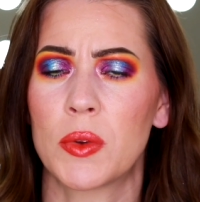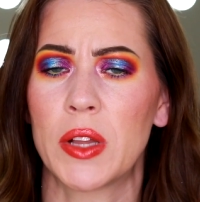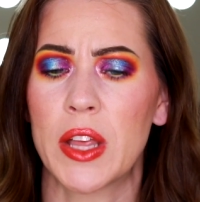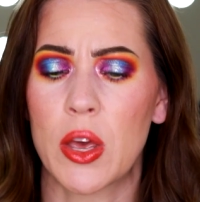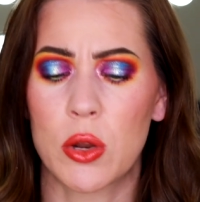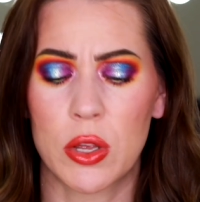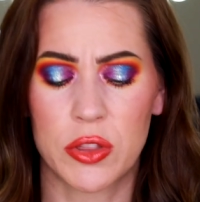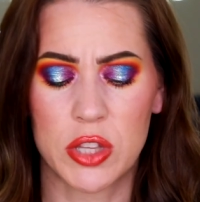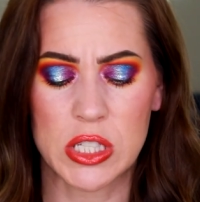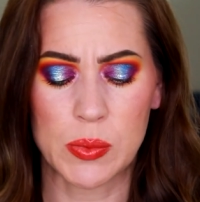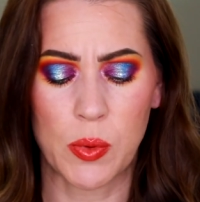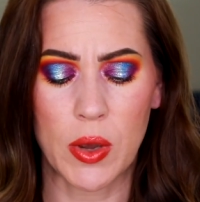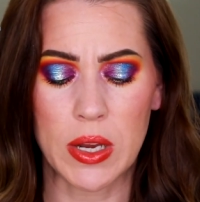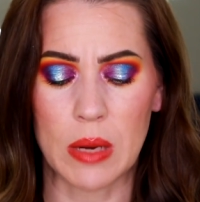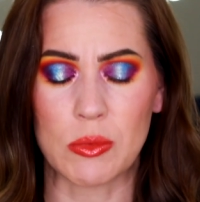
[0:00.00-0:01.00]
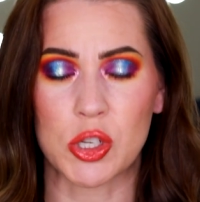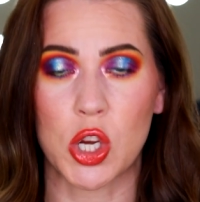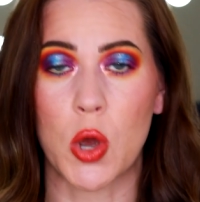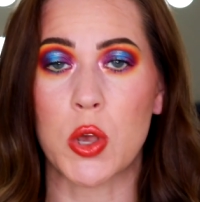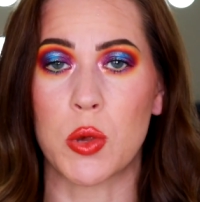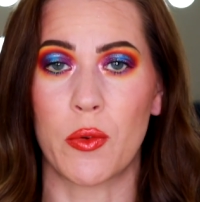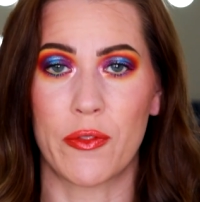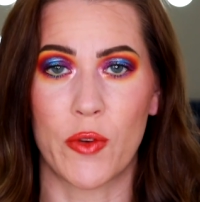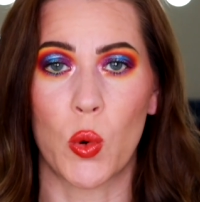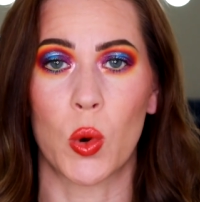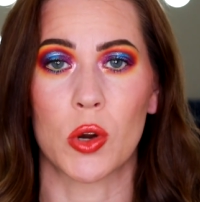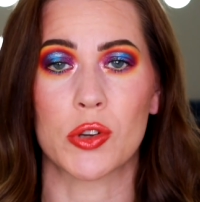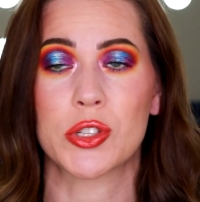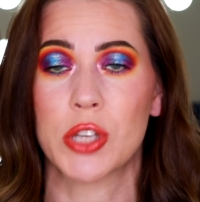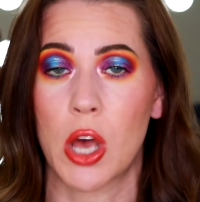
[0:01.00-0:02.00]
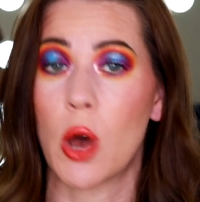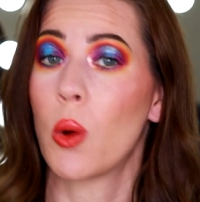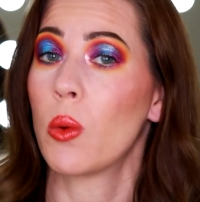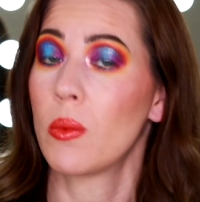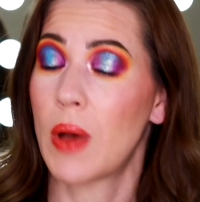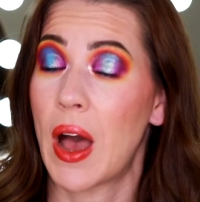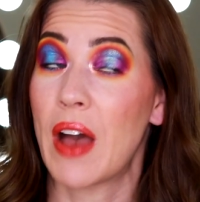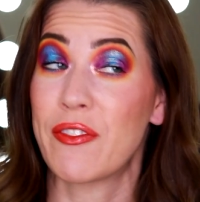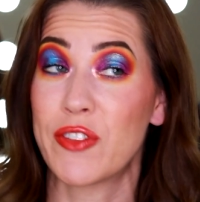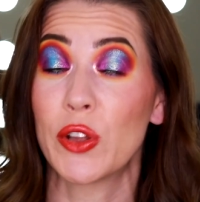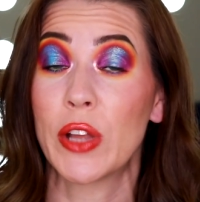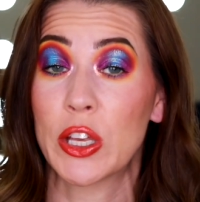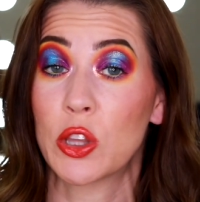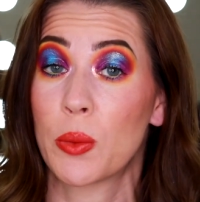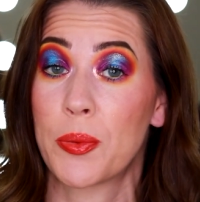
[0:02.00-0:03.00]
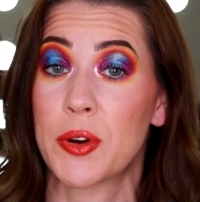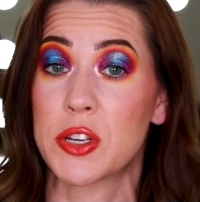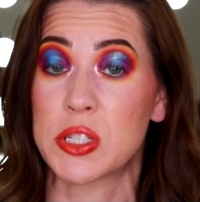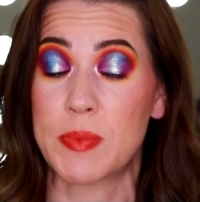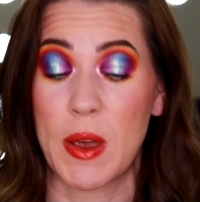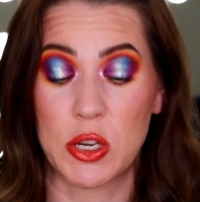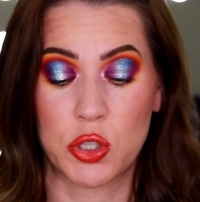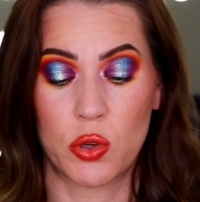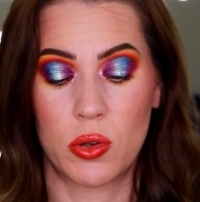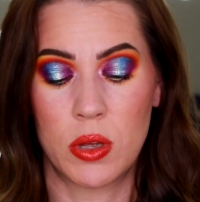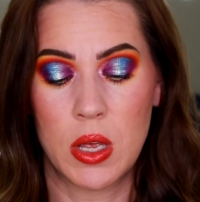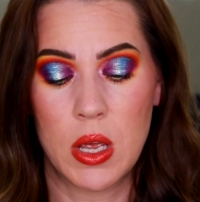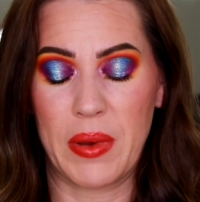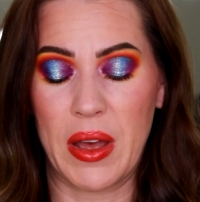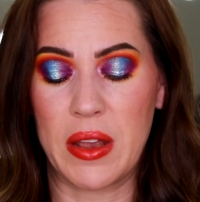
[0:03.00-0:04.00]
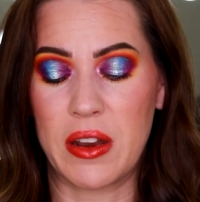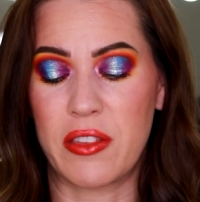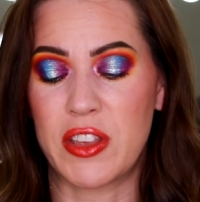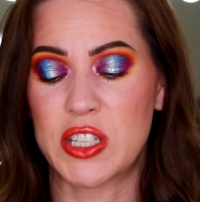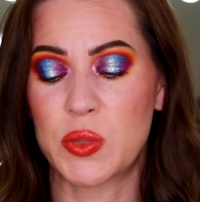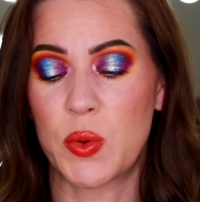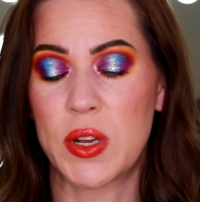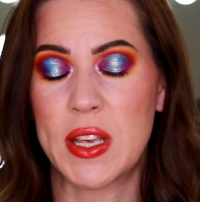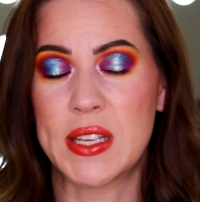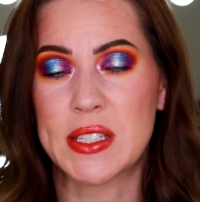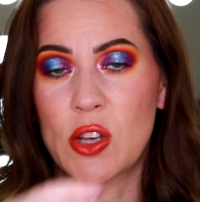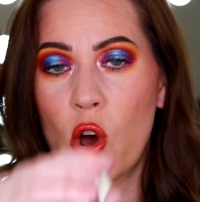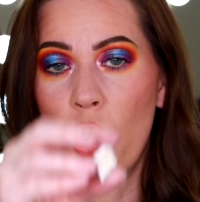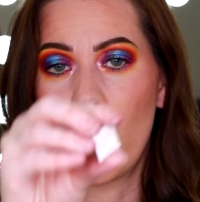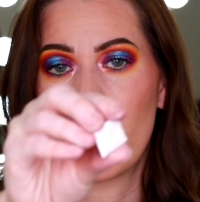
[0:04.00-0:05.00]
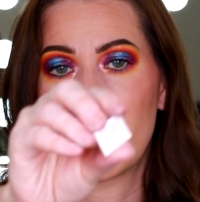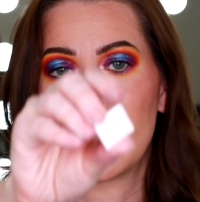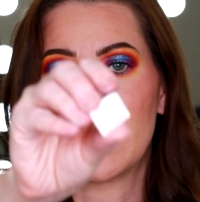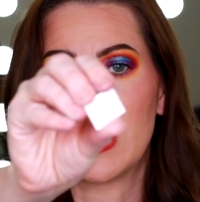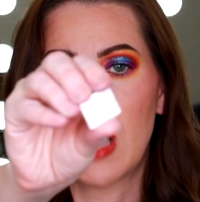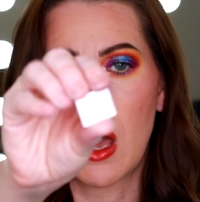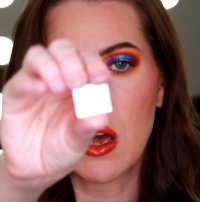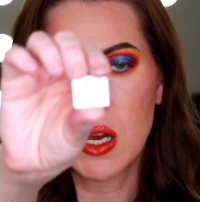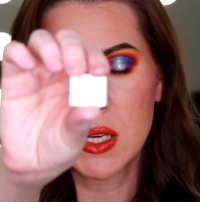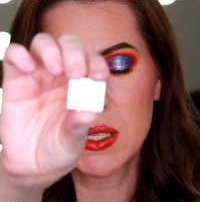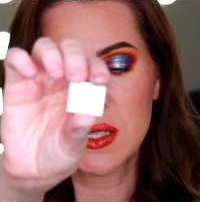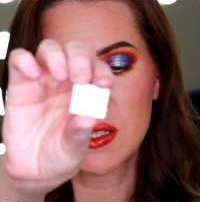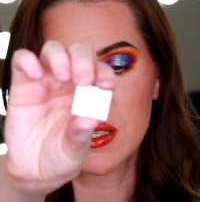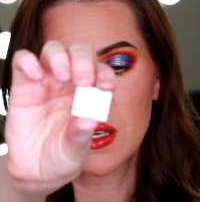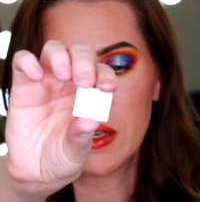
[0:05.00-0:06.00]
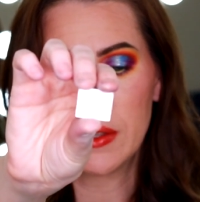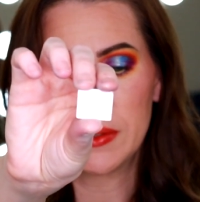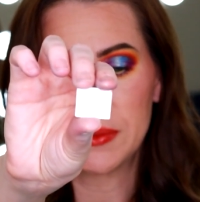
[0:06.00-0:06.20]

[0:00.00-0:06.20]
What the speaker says: Cleona at this point, and I'm showing you 4, so I feel like they're pretty special. But this one is called Luxe.